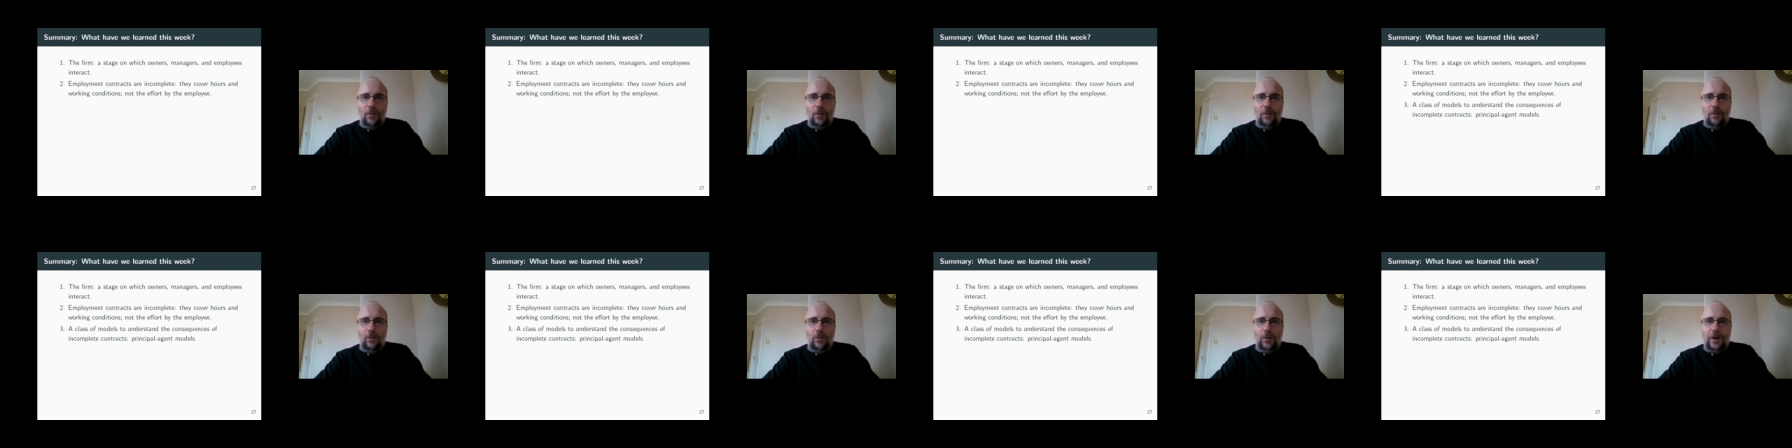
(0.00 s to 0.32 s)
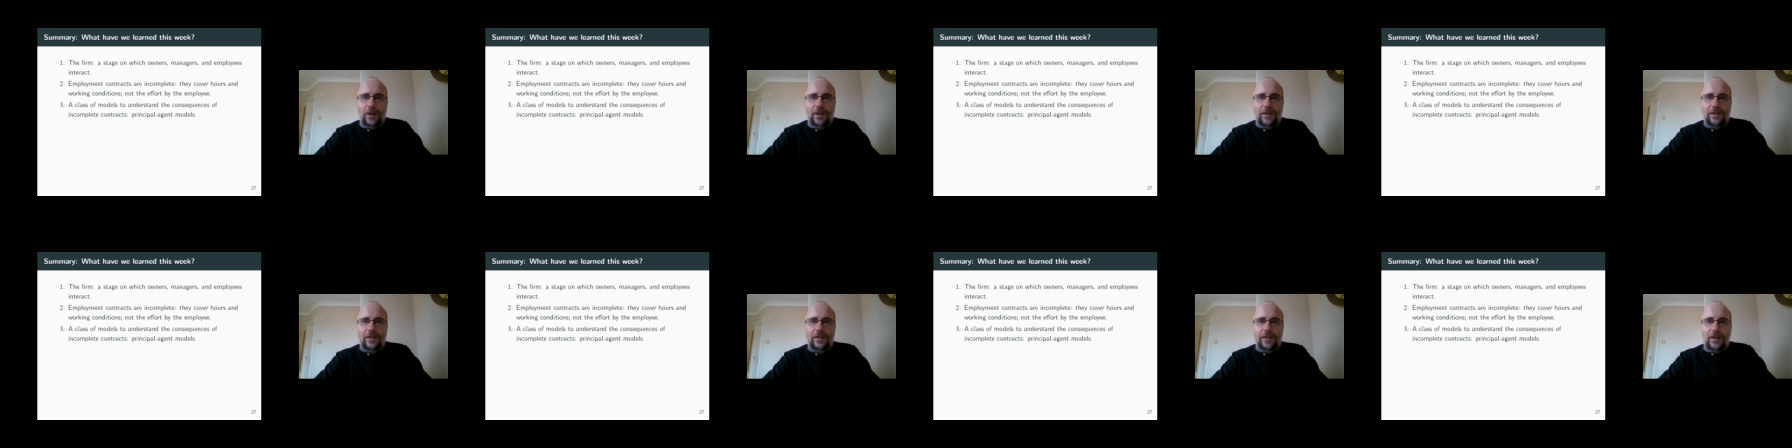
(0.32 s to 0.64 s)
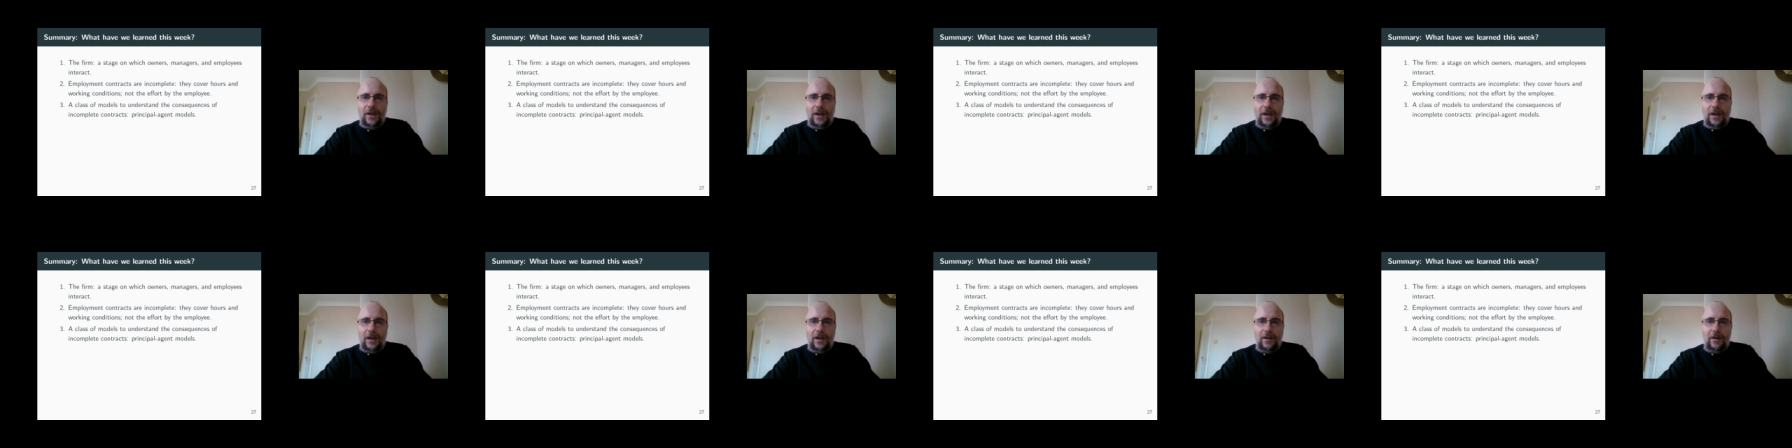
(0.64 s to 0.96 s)
with
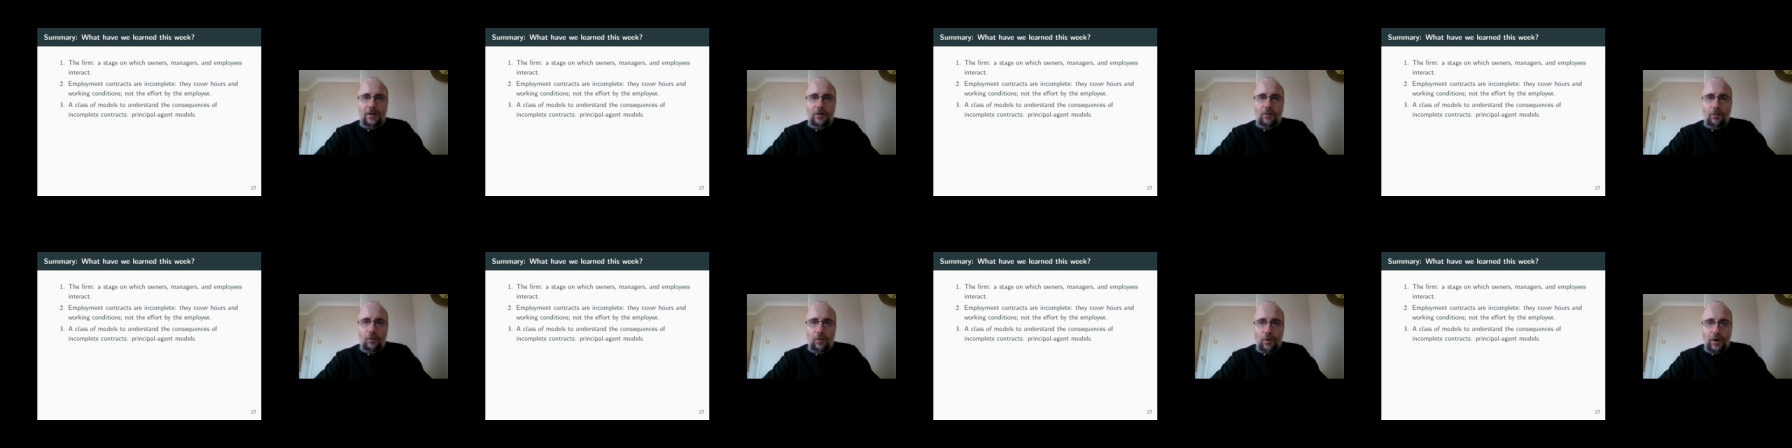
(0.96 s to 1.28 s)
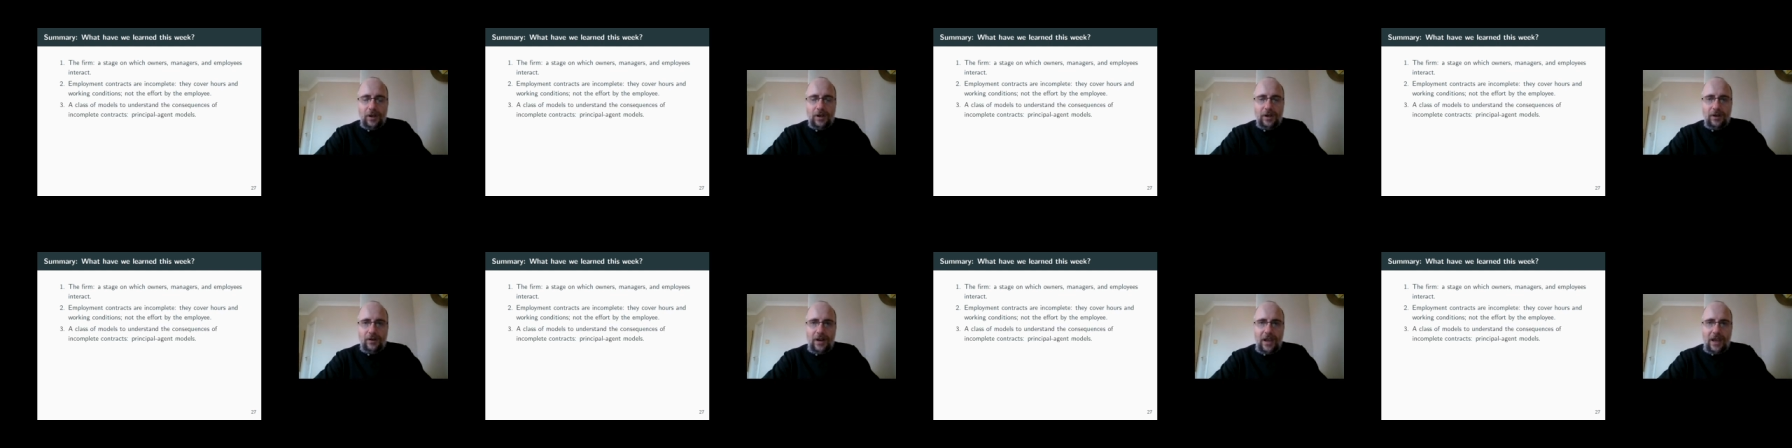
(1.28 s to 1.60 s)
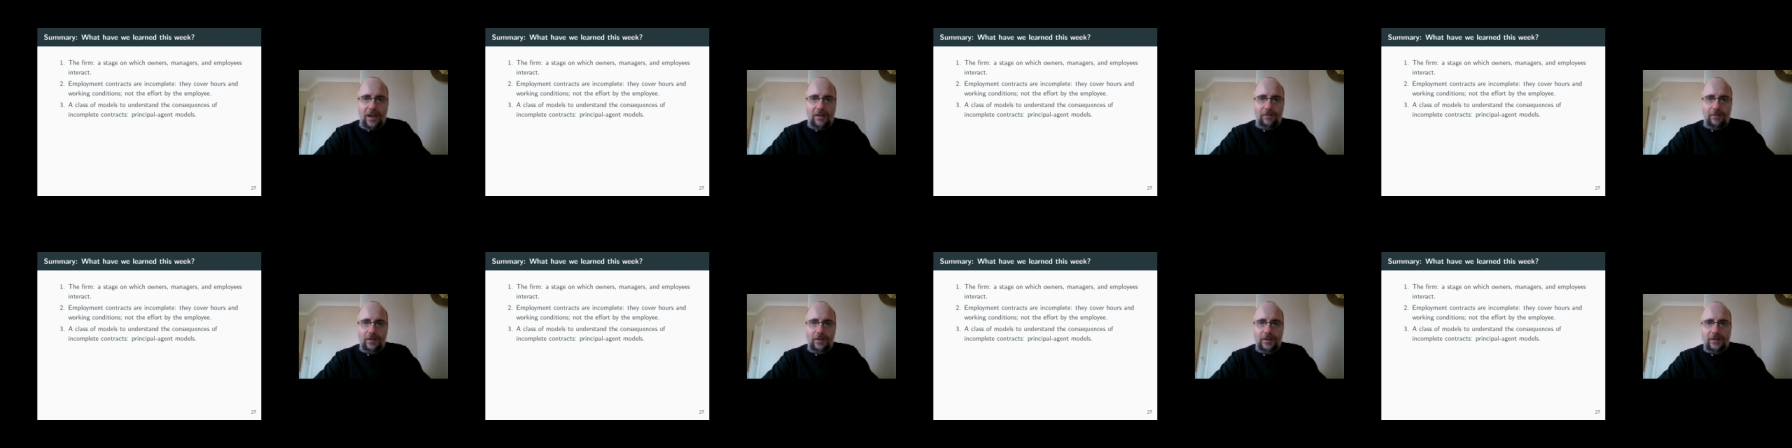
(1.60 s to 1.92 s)
uh, worker
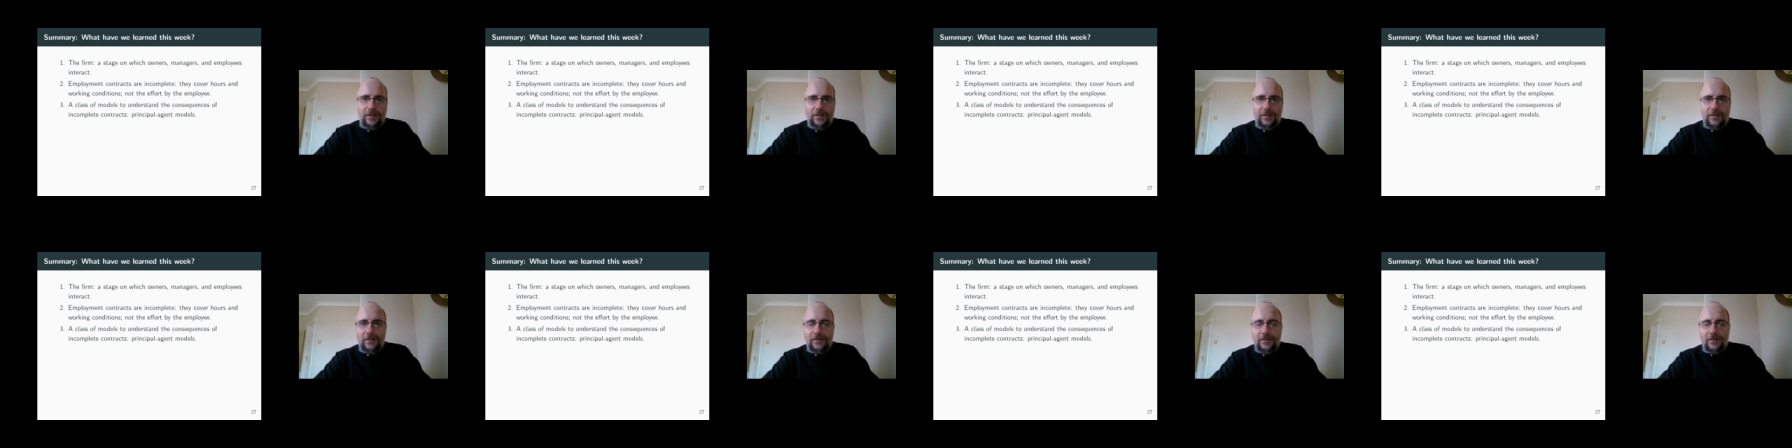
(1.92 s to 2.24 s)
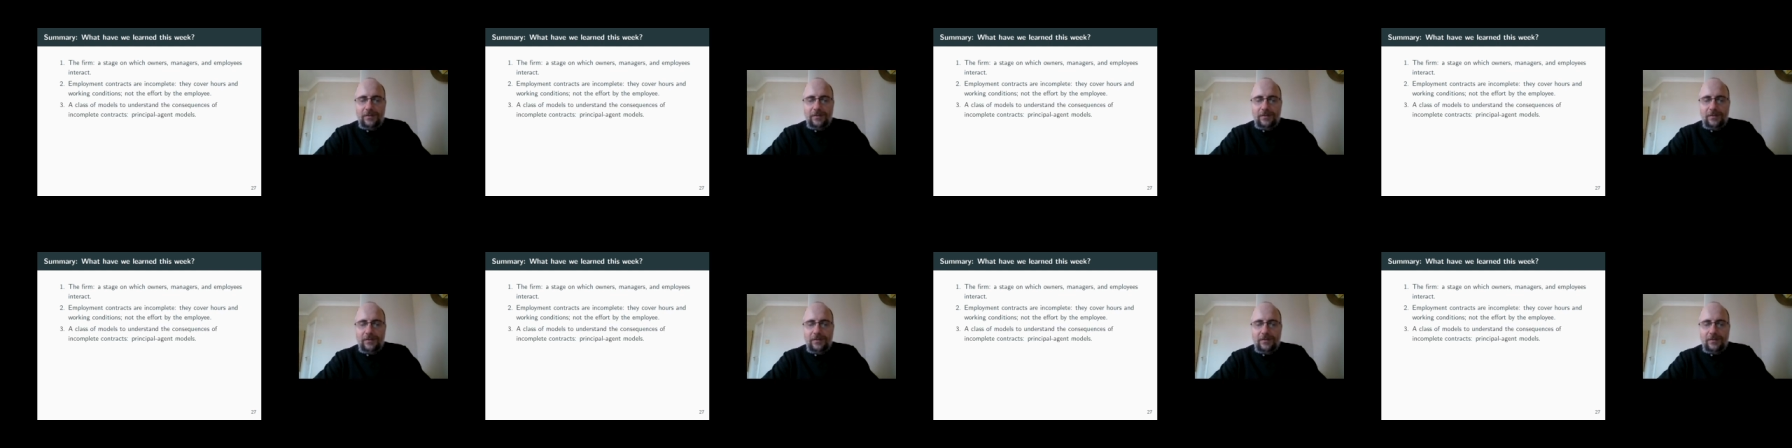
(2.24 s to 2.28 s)
effort